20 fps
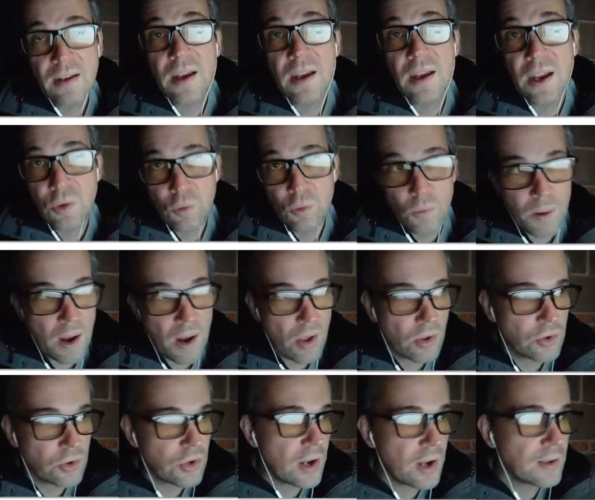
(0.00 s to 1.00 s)
I do
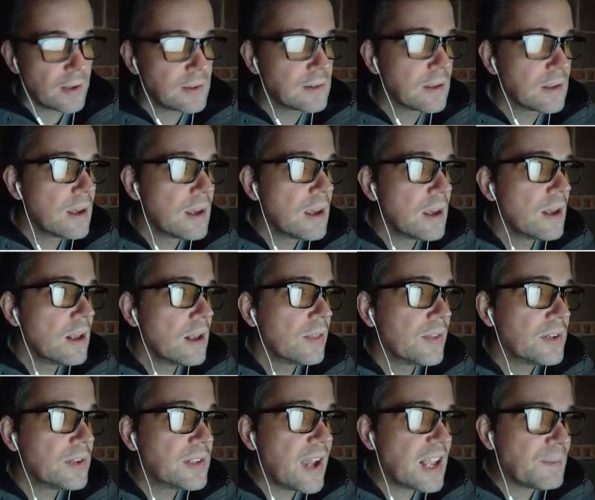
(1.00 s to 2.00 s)
apologize.
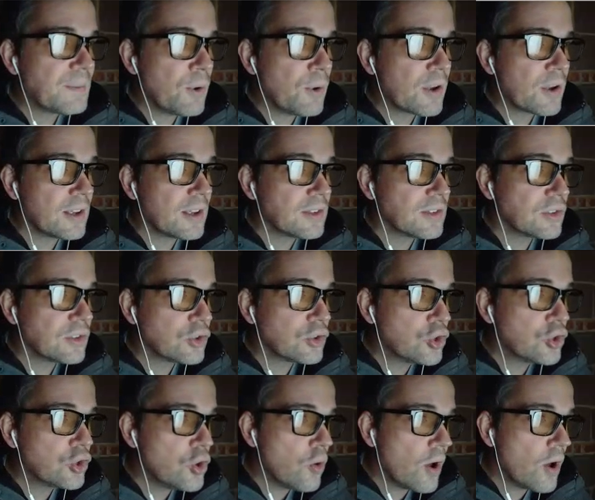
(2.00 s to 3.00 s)
The textbook is
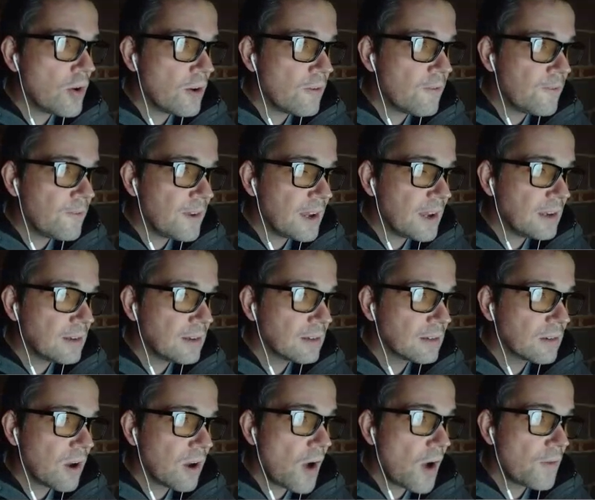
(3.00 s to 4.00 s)
200 feet
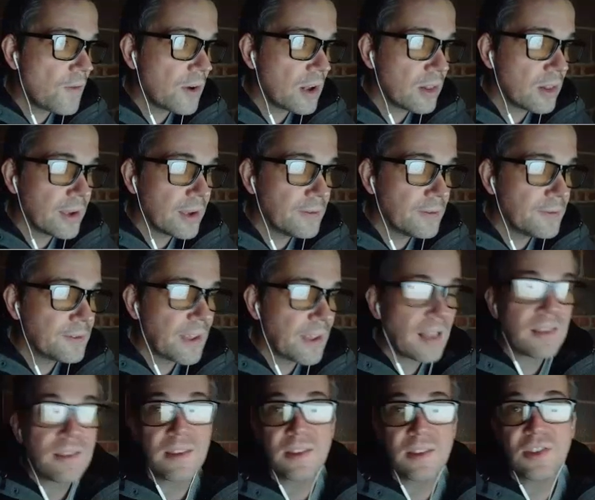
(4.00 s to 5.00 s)
off a cliff. So
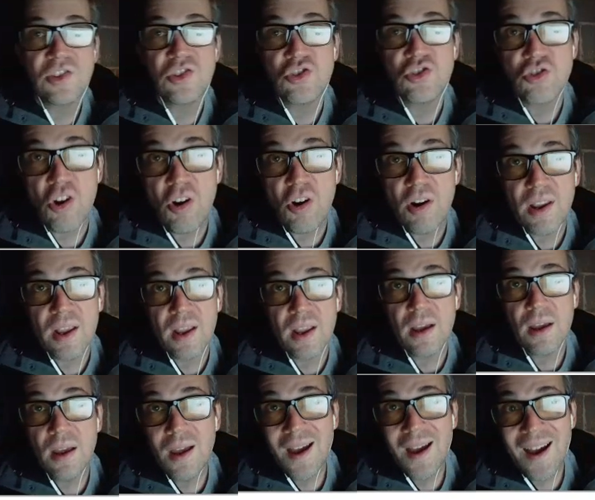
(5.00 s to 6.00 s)
that's the
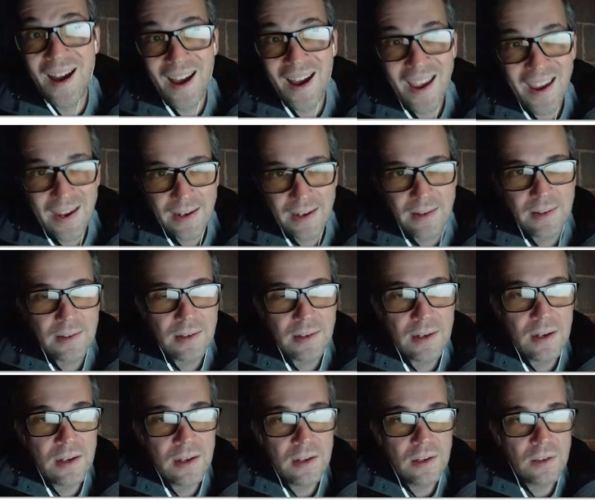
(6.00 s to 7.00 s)
starting height.
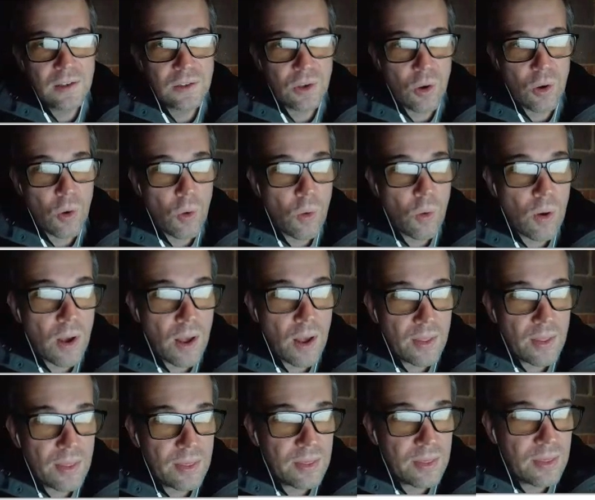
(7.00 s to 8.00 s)
So
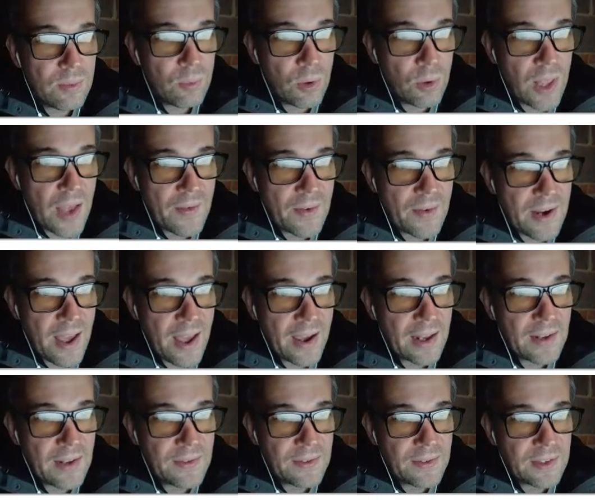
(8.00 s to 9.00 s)
we'll have a
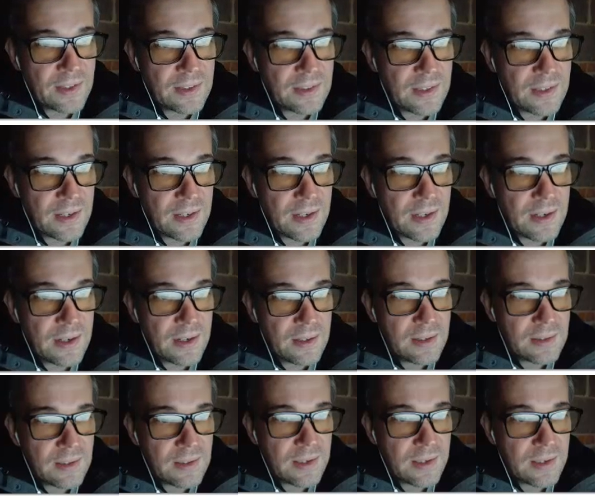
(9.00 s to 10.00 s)
negative 16
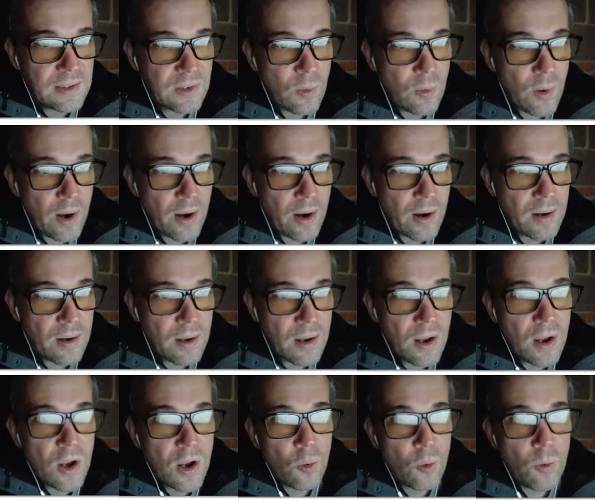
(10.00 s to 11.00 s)
t squared.
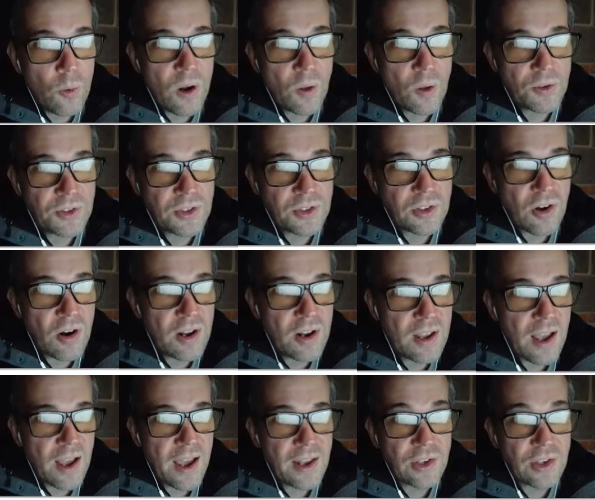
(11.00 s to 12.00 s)
We know the starting
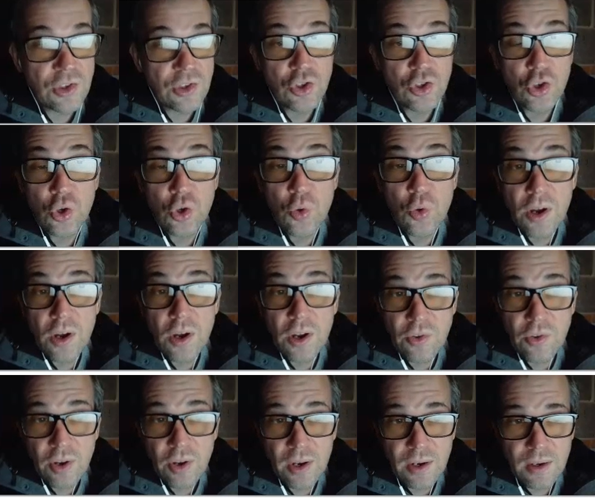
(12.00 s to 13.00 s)
height is
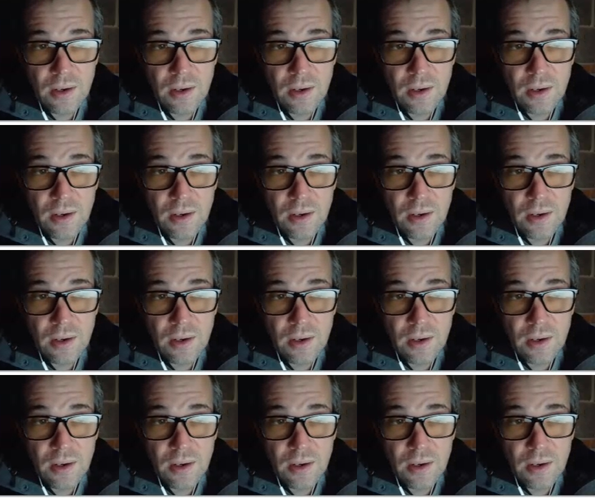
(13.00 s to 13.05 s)
200.